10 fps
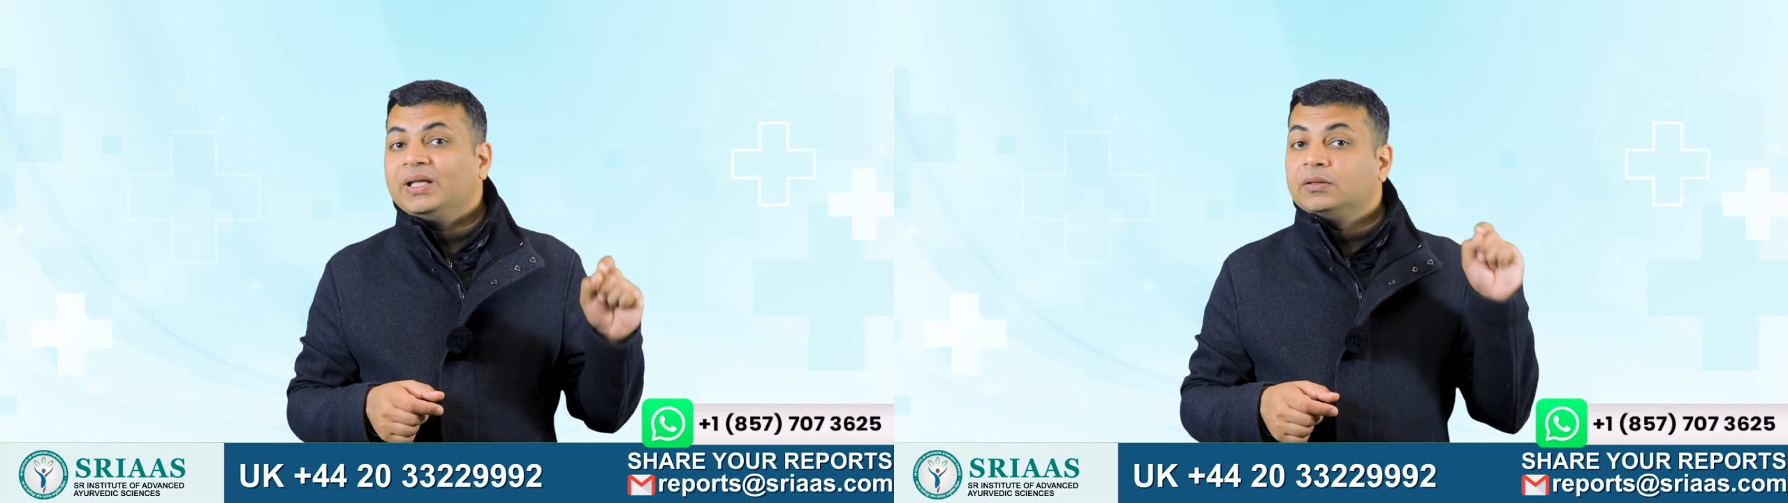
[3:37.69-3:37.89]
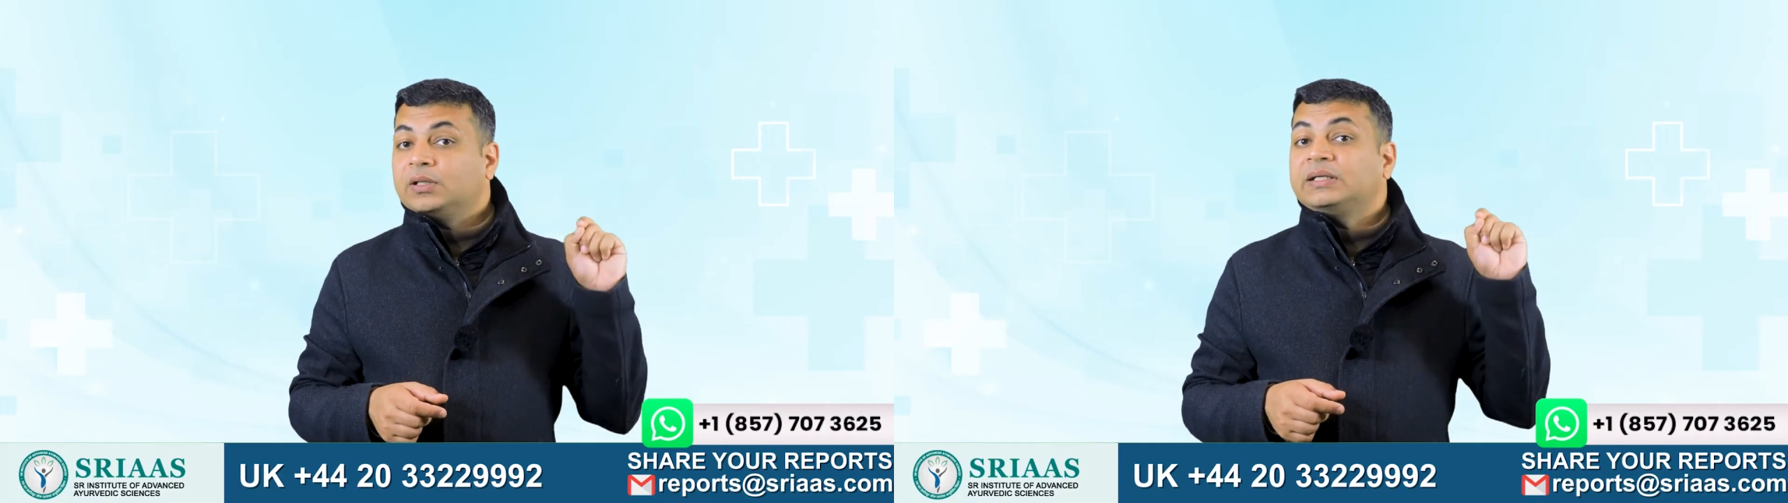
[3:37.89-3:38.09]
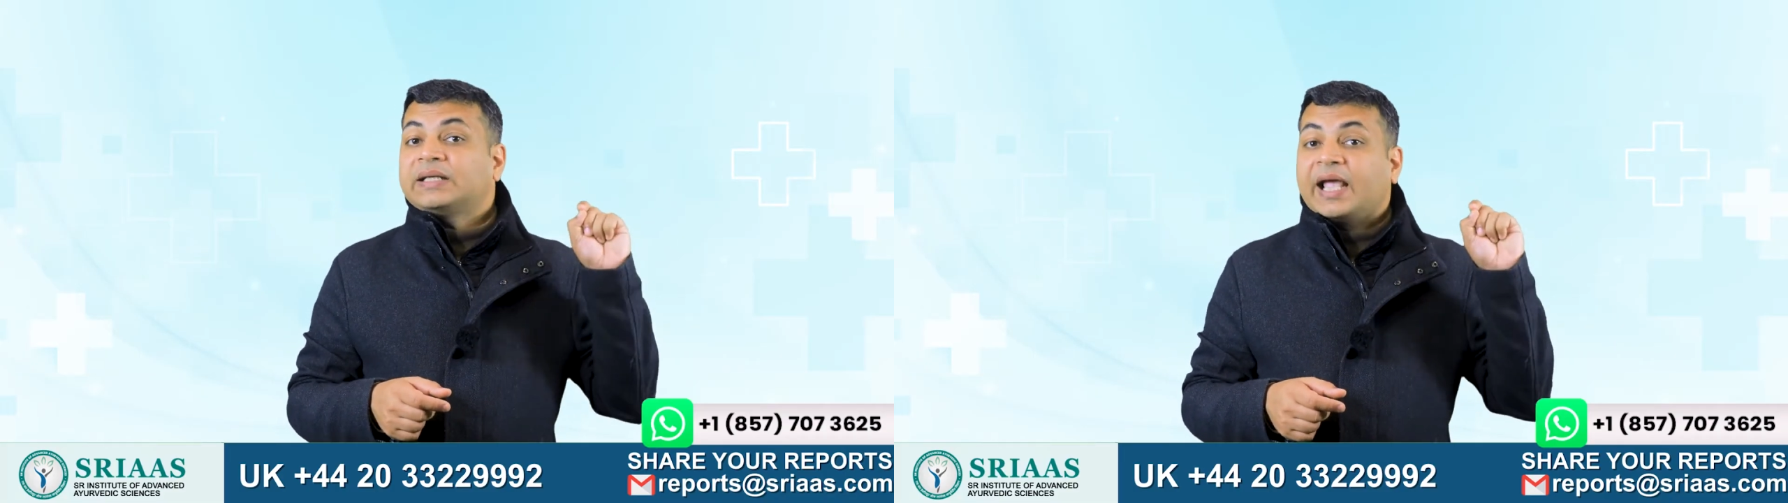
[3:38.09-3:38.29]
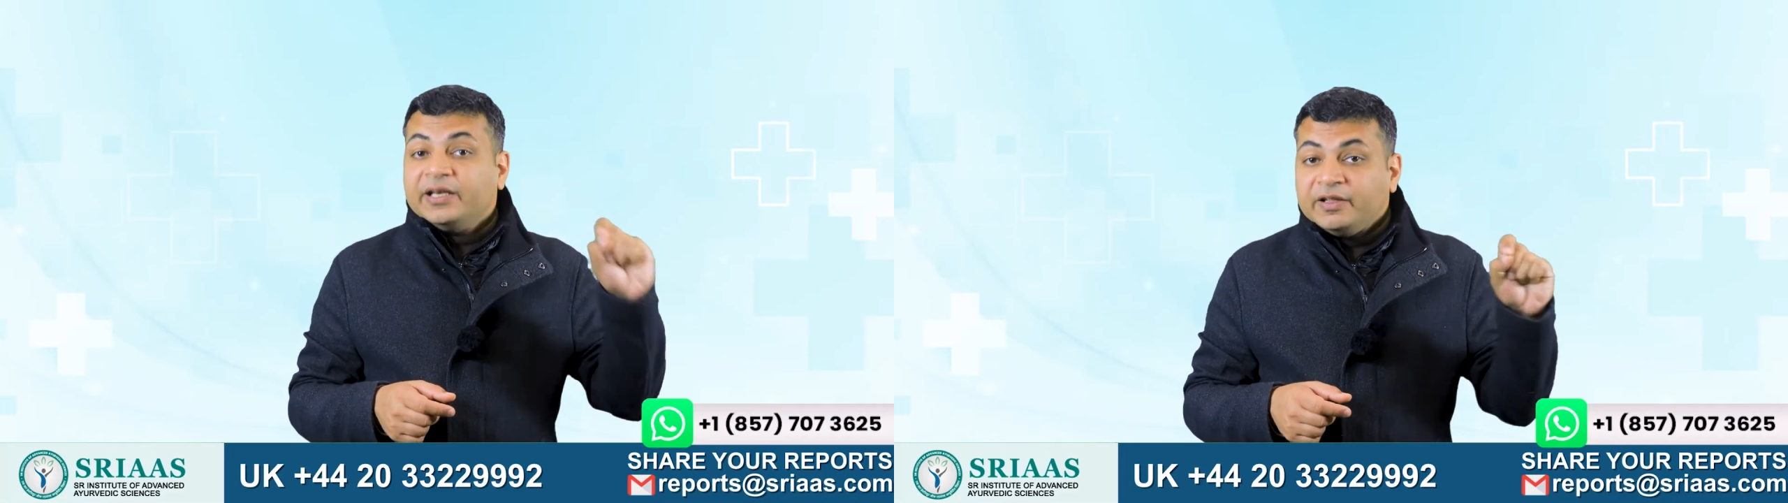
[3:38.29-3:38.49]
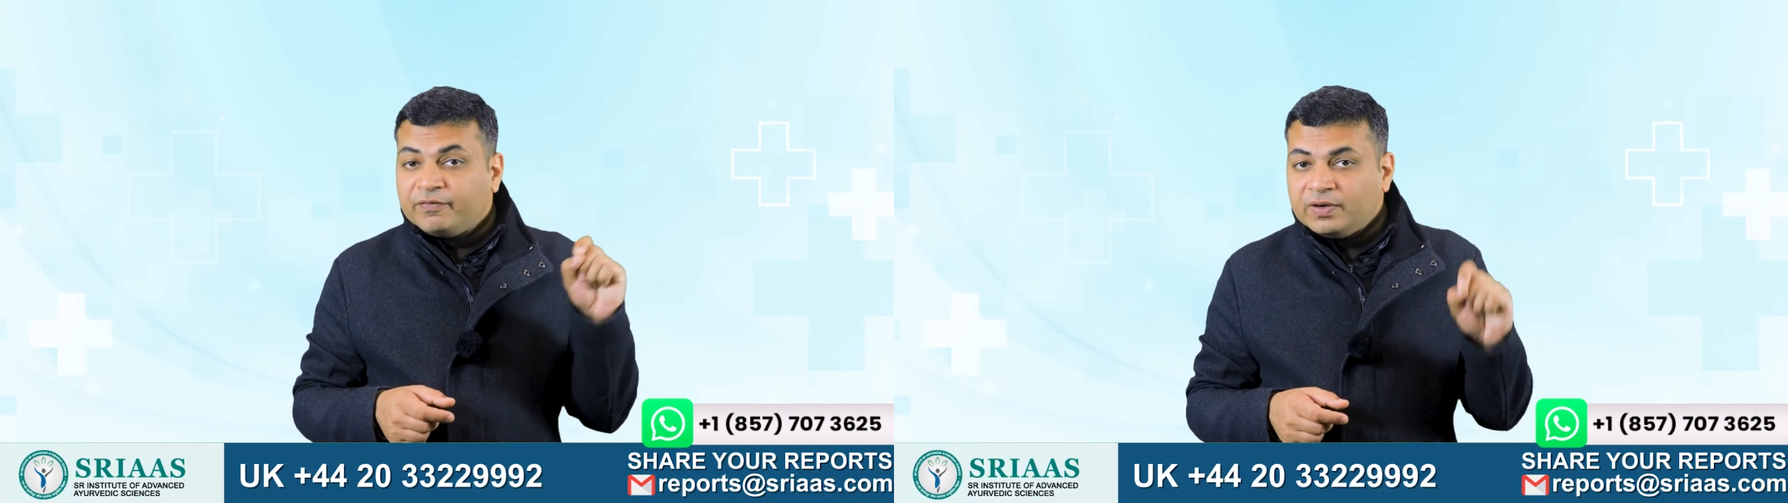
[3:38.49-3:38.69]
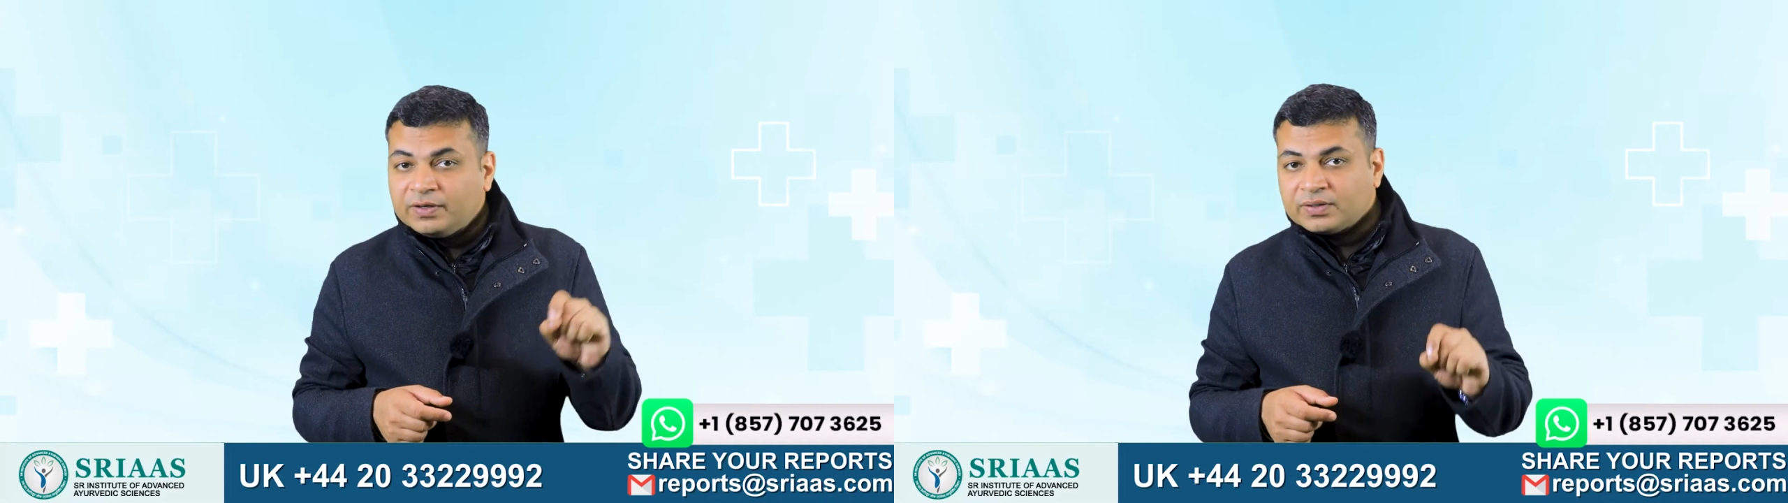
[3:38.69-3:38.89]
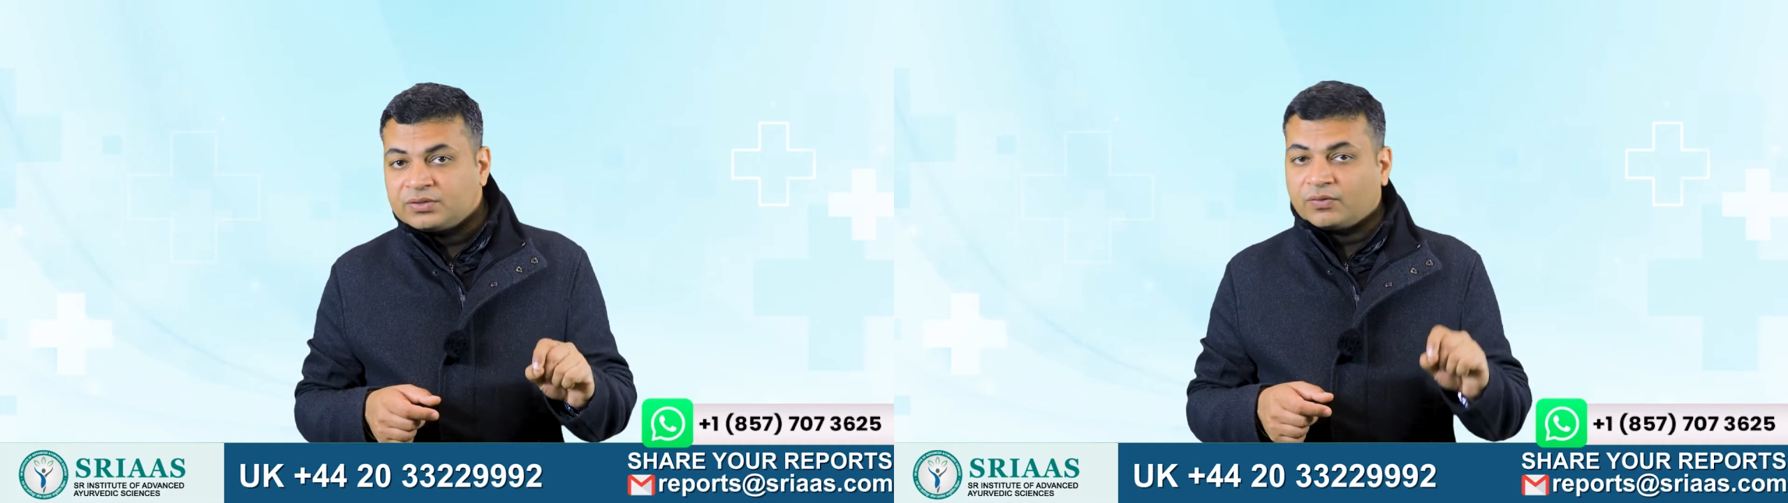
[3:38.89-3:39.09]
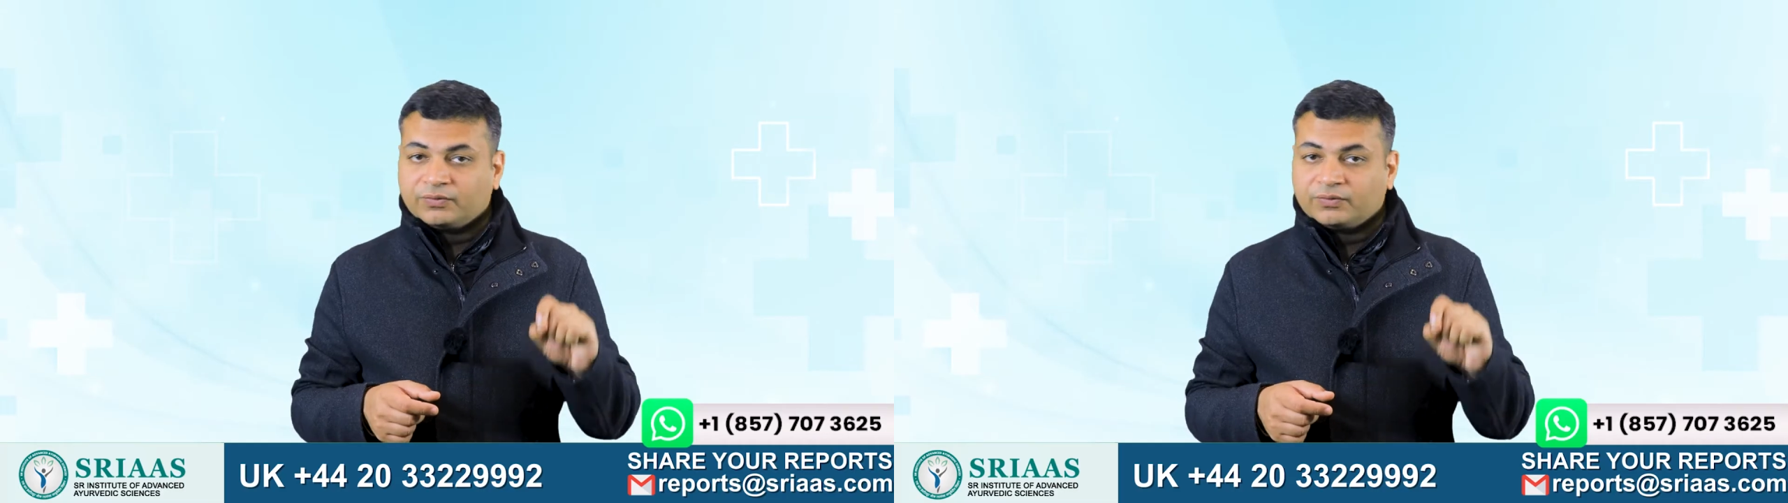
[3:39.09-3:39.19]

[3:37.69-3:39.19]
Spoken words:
in the tiny filters